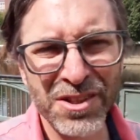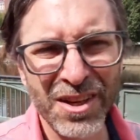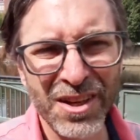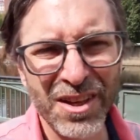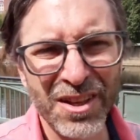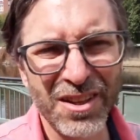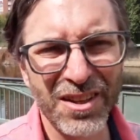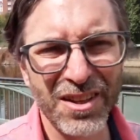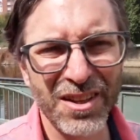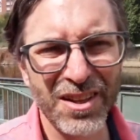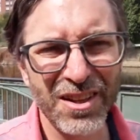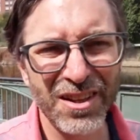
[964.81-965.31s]

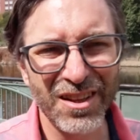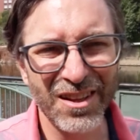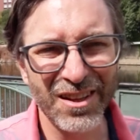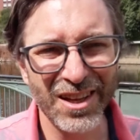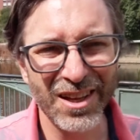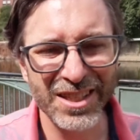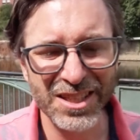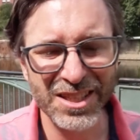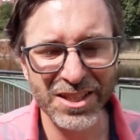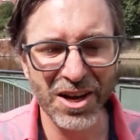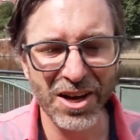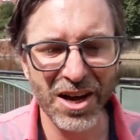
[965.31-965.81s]
So
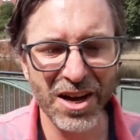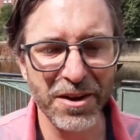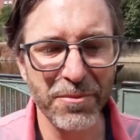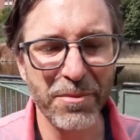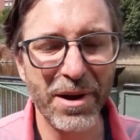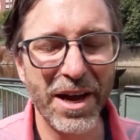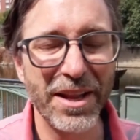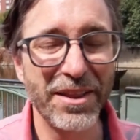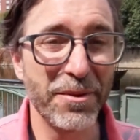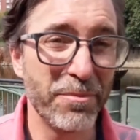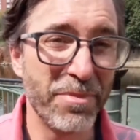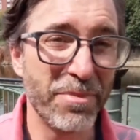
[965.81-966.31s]
let's talk
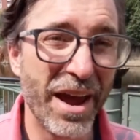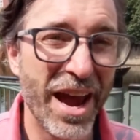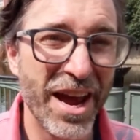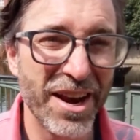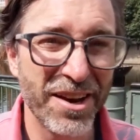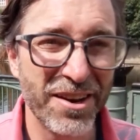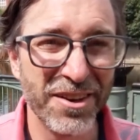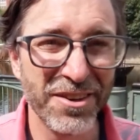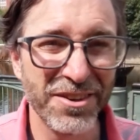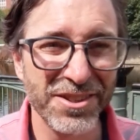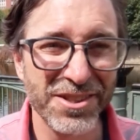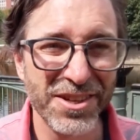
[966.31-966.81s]
about the
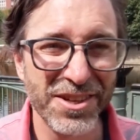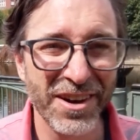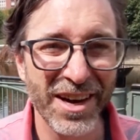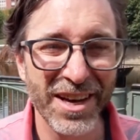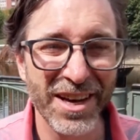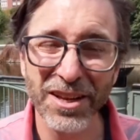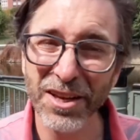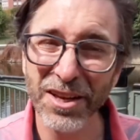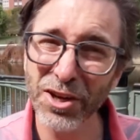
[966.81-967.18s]
bad news, all right?